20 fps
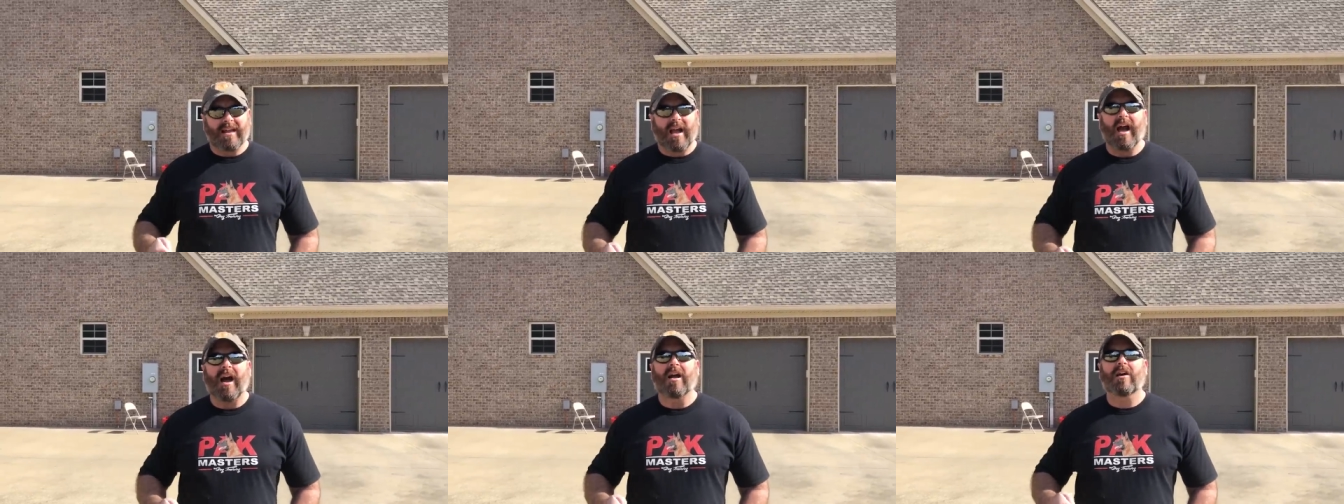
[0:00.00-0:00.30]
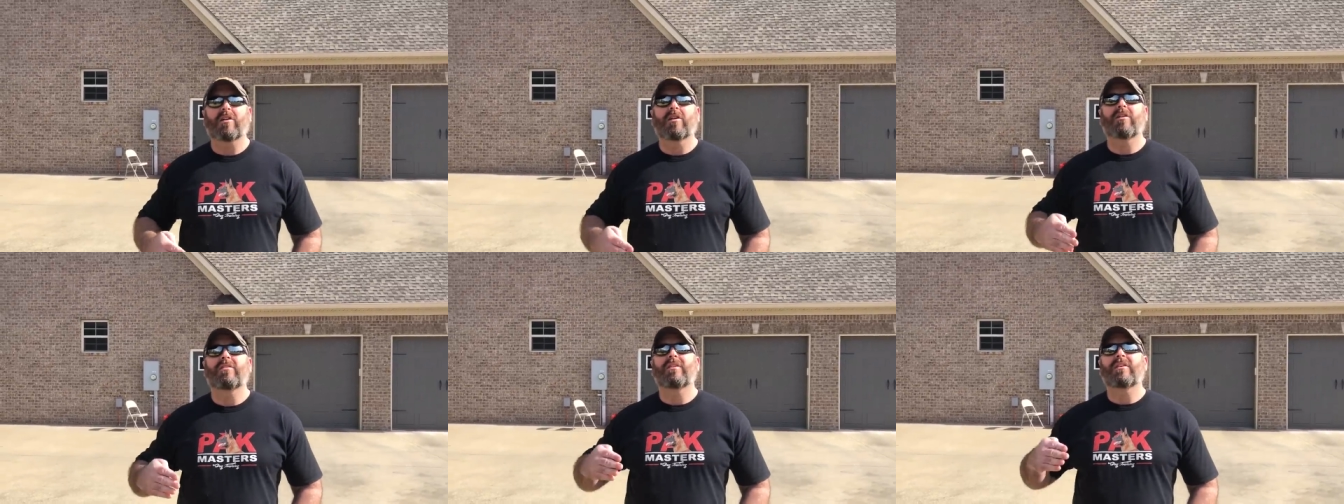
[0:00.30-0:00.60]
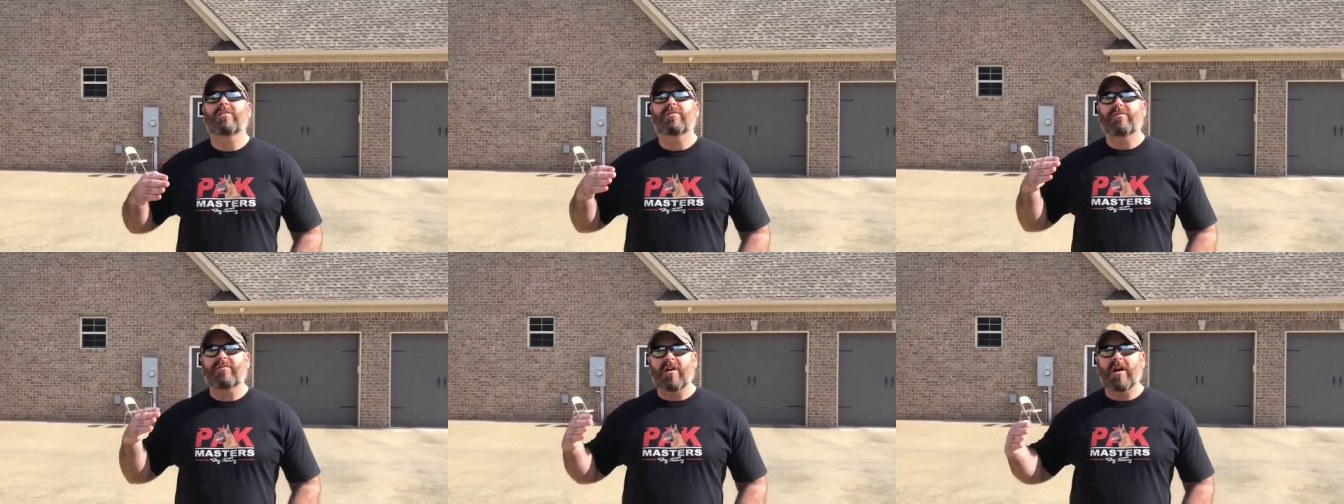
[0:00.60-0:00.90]
conquer
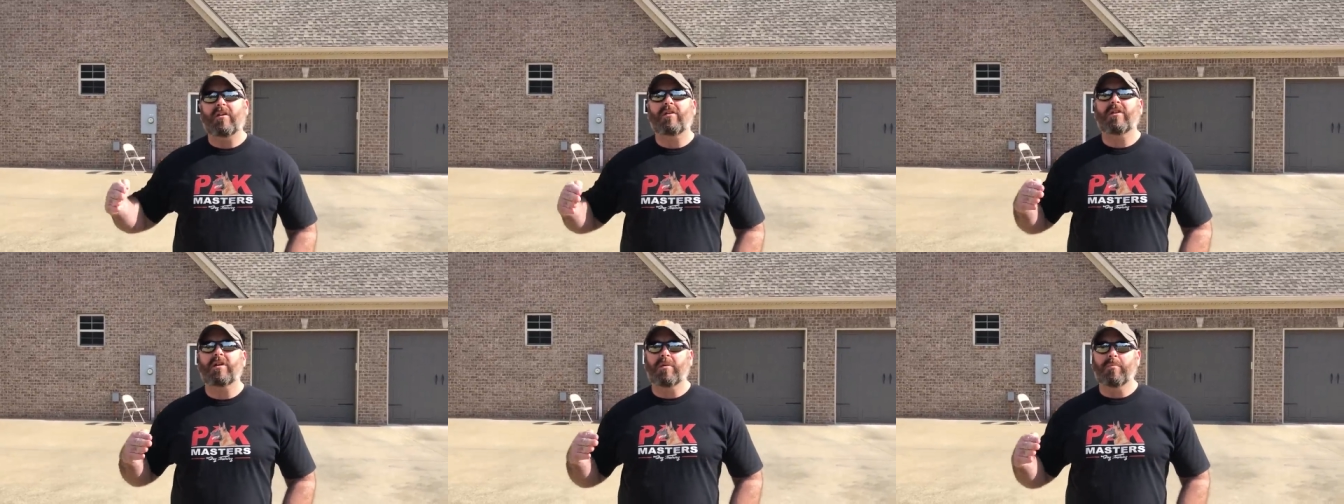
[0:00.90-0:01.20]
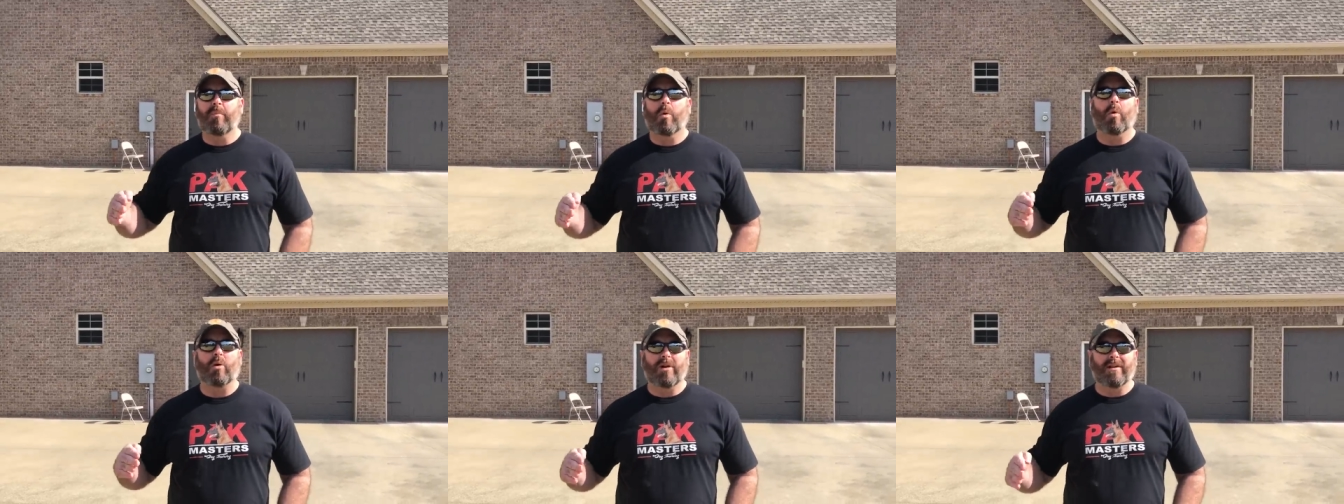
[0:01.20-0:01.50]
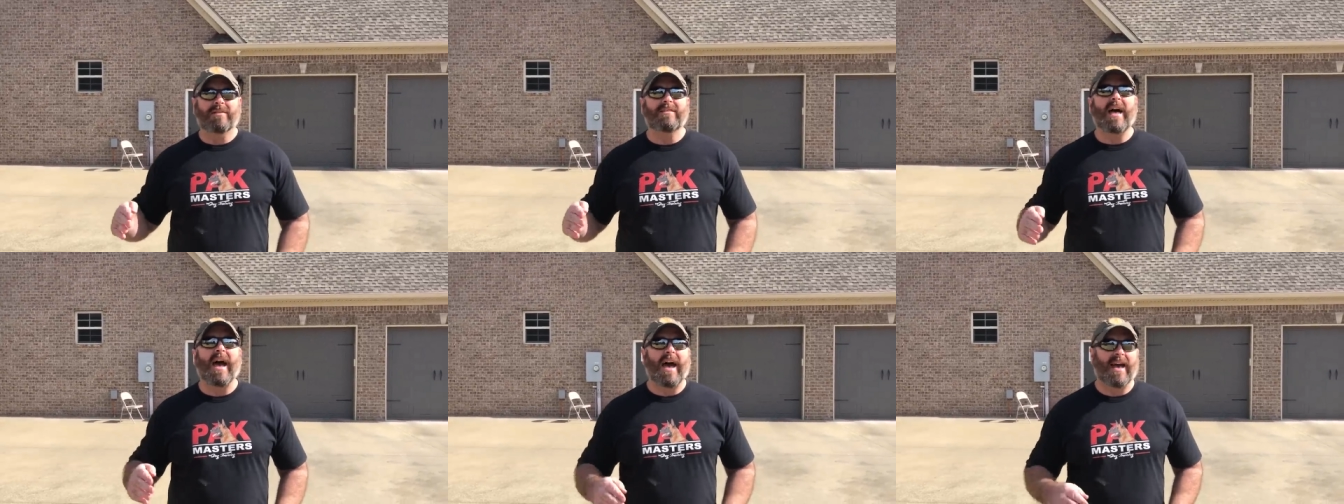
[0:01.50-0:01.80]
this very
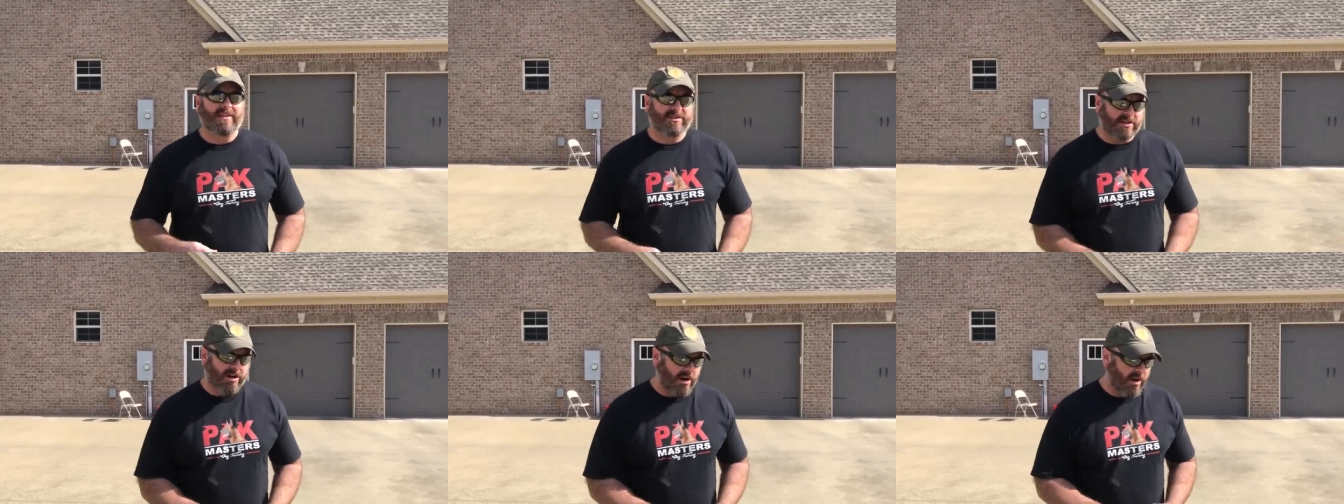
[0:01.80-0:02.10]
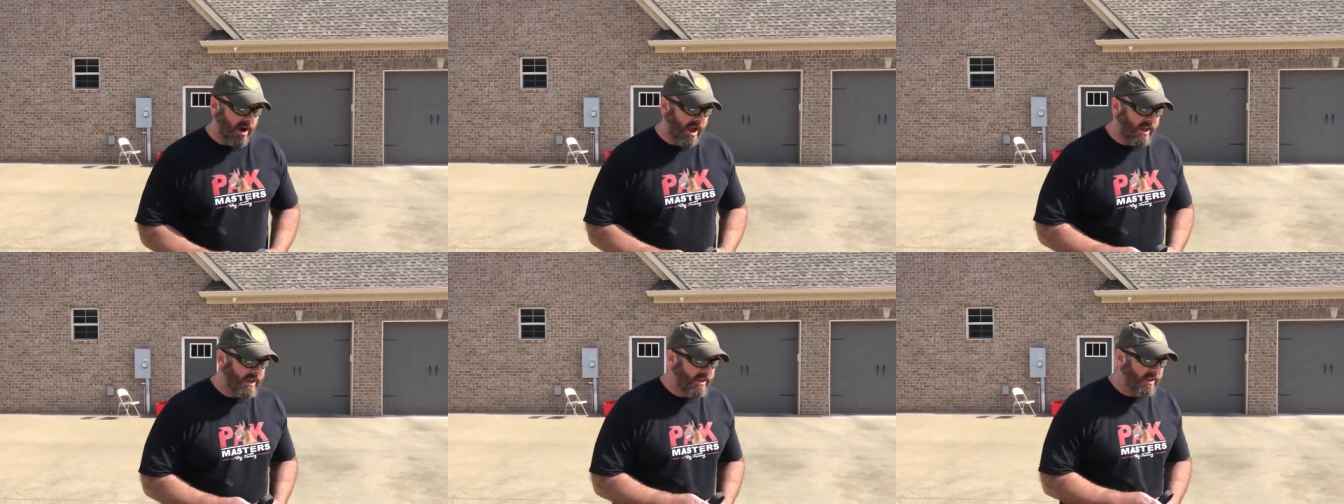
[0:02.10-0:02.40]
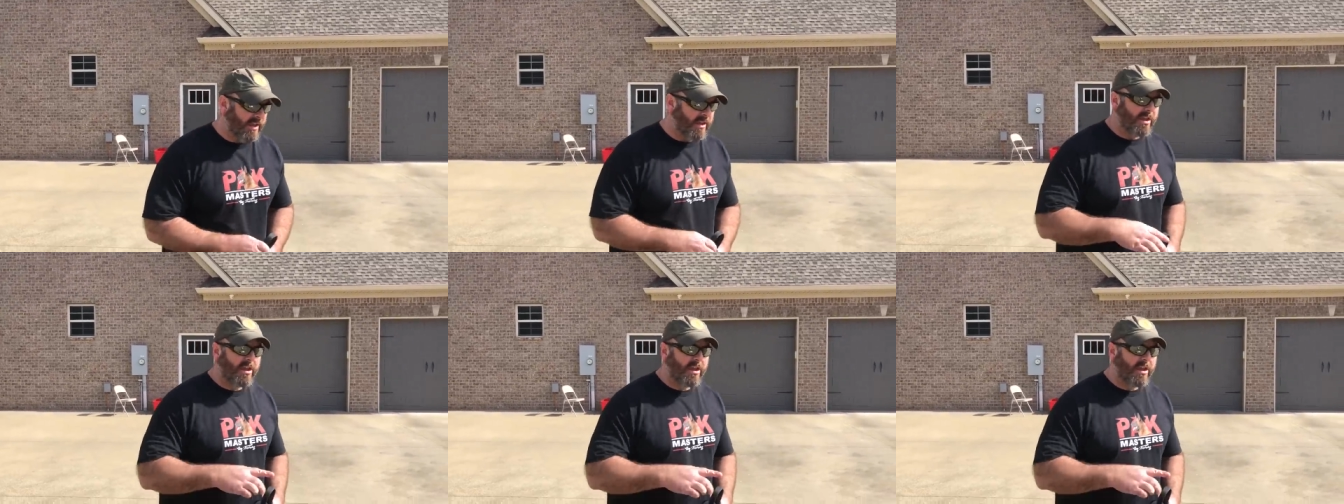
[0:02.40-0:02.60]
important task, all right?